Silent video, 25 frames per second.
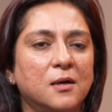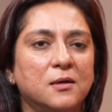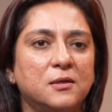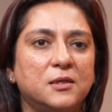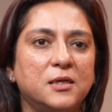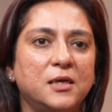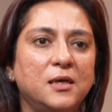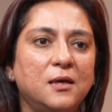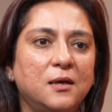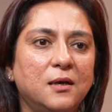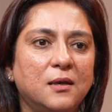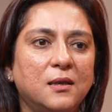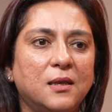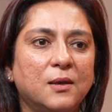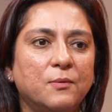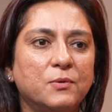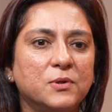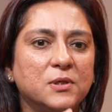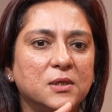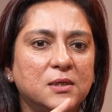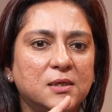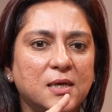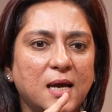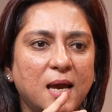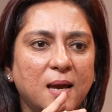Till there was
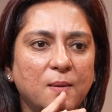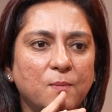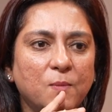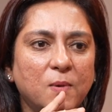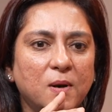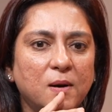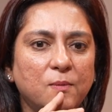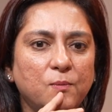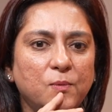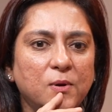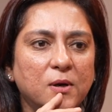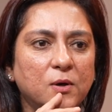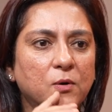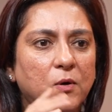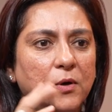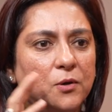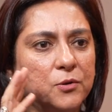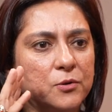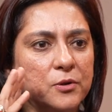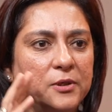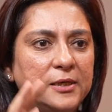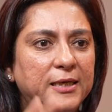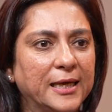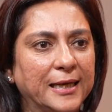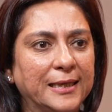a time when we had gone
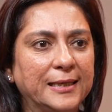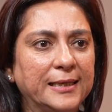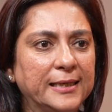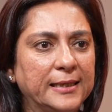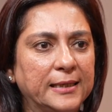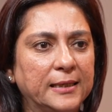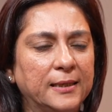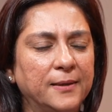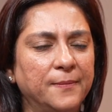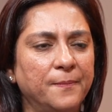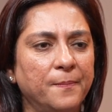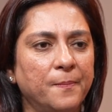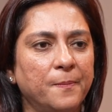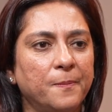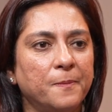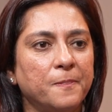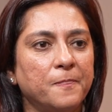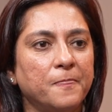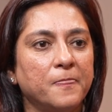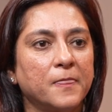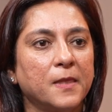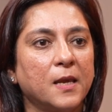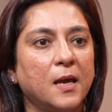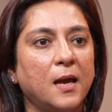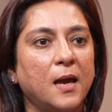to Delhi
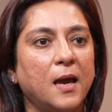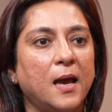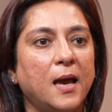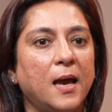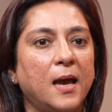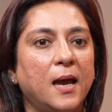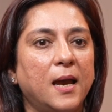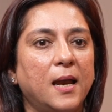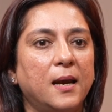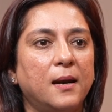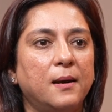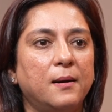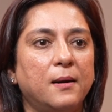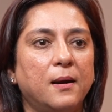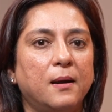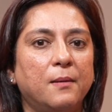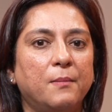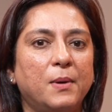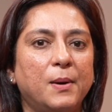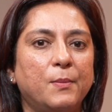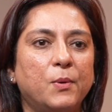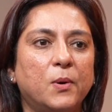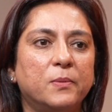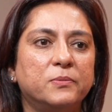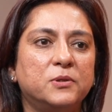and
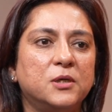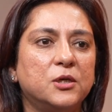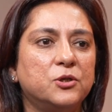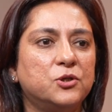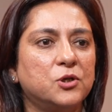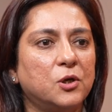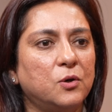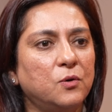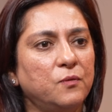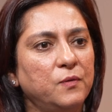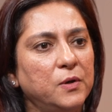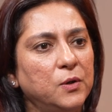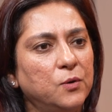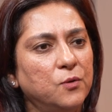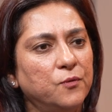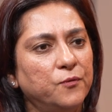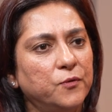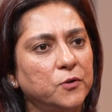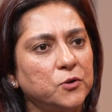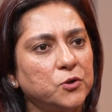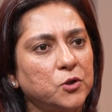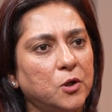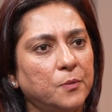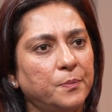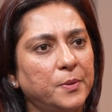my mom said, chalo, we'll go
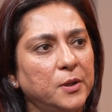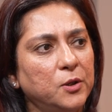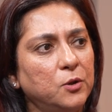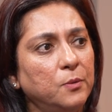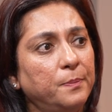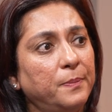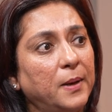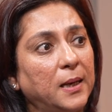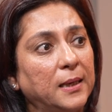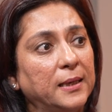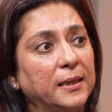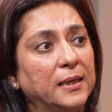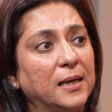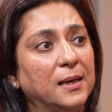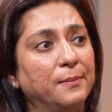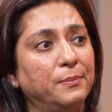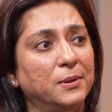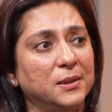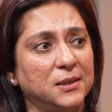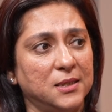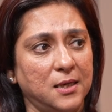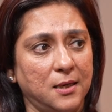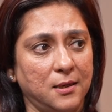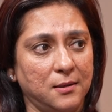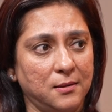for shopping to Palika
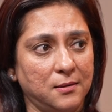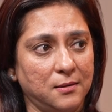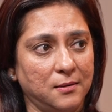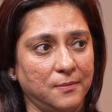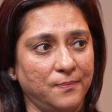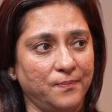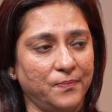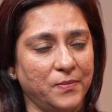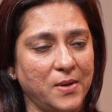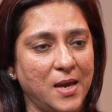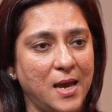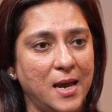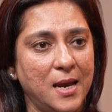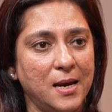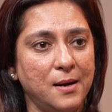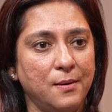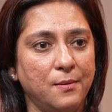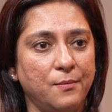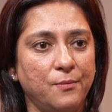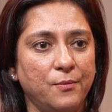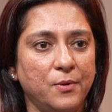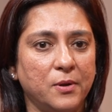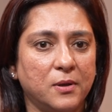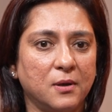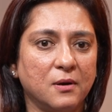Bazaar.
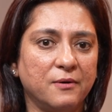And with